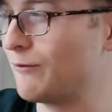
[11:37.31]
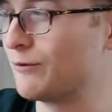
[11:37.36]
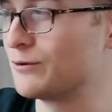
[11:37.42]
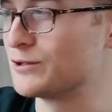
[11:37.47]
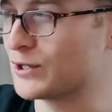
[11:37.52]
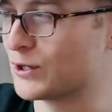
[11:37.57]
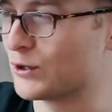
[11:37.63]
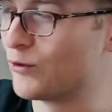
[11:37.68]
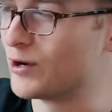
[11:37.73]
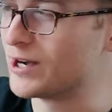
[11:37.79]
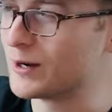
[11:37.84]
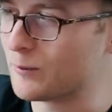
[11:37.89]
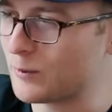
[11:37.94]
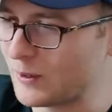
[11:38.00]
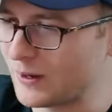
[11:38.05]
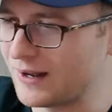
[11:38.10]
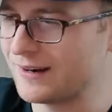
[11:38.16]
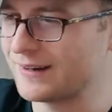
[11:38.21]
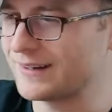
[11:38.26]
everyone's agreed
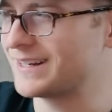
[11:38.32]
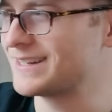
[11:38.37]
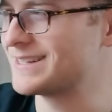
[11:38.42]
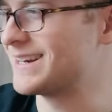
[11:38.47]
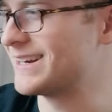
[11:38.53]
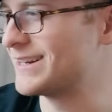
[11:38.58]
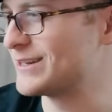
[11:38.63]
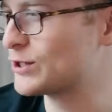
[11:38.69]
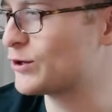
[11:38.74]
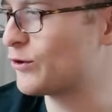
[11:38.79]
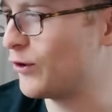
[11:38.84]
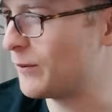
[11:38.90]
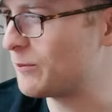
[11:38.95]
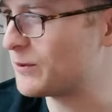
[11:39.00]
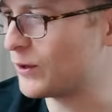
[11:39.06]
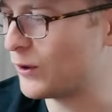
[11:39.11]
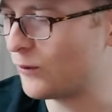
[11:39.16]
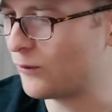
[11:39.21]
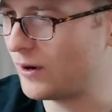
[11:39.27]
upon,
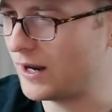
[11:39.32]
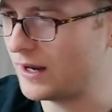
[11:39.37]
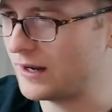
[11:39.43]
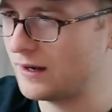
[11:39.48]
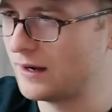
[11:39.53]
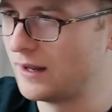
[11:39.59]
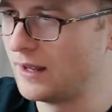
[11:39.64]
crypto, right?